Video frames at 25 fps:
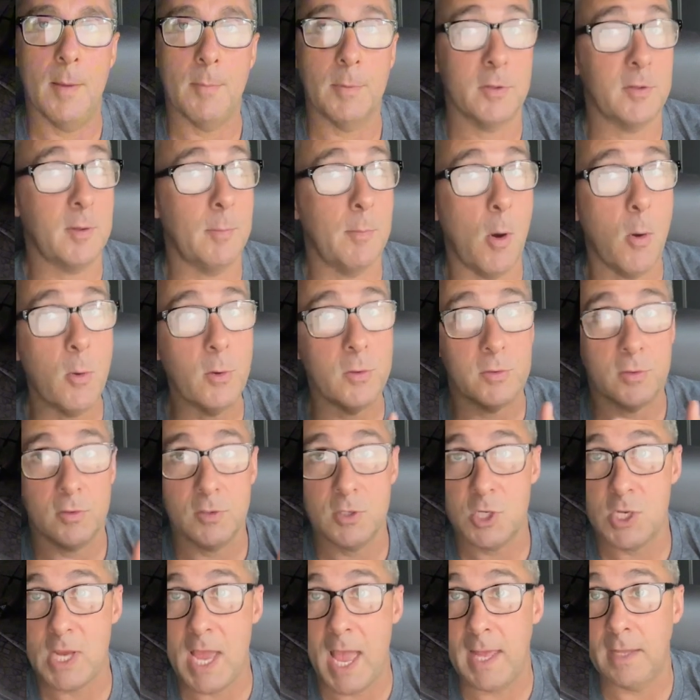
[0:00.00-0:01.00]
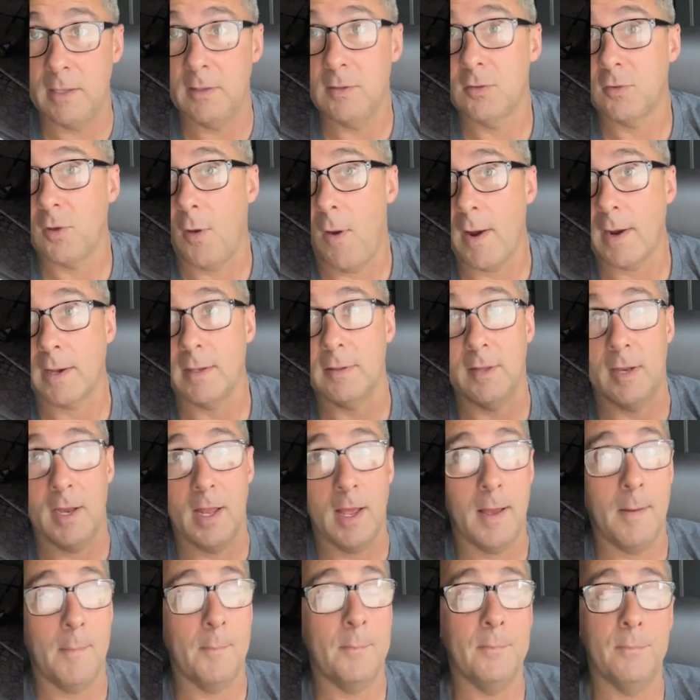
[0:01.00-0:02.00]
because I'm always chatting, talking to
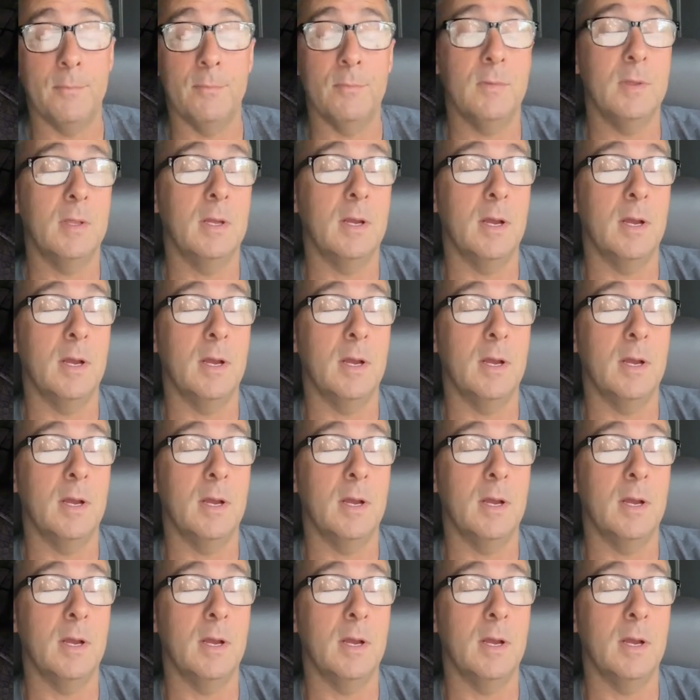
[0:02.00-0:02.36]
them,